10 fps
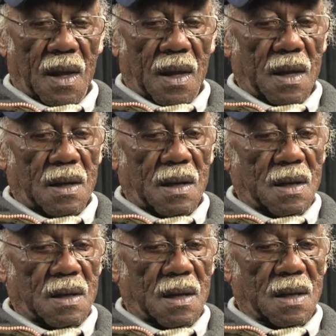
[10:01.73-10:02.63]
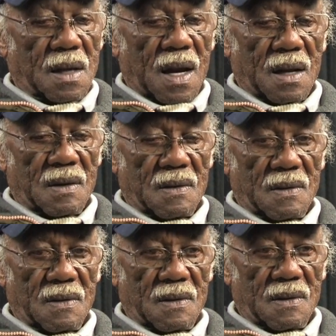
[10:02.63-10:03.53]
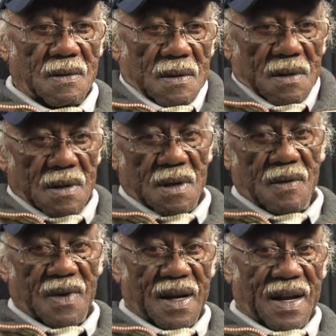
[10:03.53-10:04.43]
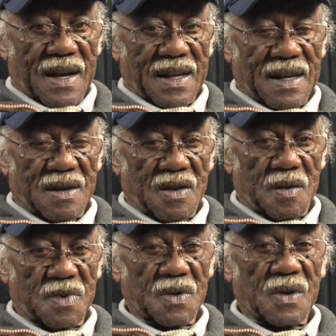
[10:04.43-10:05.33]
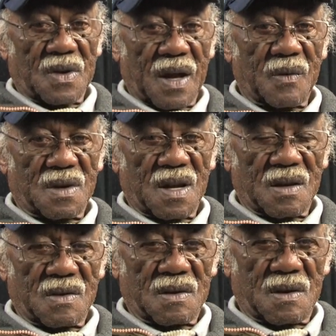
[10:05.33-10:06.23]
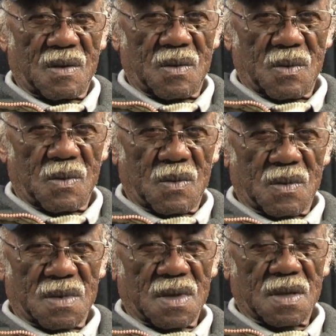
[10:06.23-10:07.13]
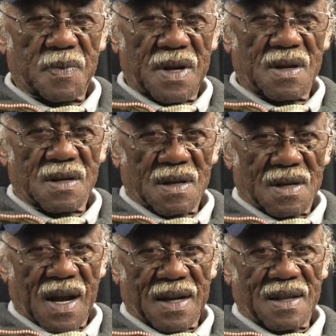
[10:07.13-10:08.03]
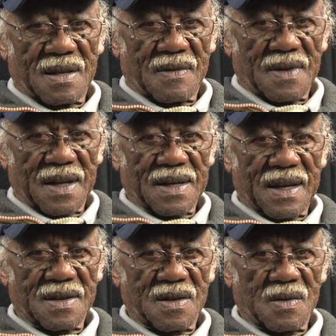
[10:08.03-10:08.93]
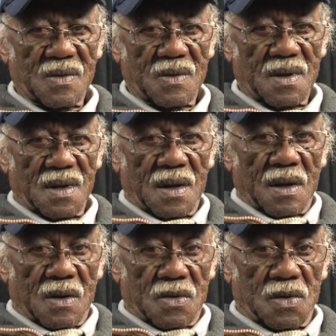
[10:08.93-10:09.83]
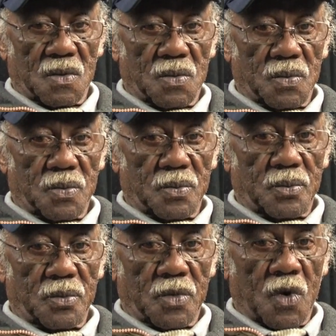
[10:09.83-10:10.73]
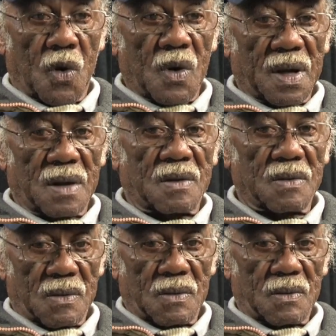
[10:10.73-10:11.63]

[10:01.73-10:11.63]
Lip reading: It kind of, nerve-wracking kind of get to you, because that's was experience, excited, stuff like that, because you going into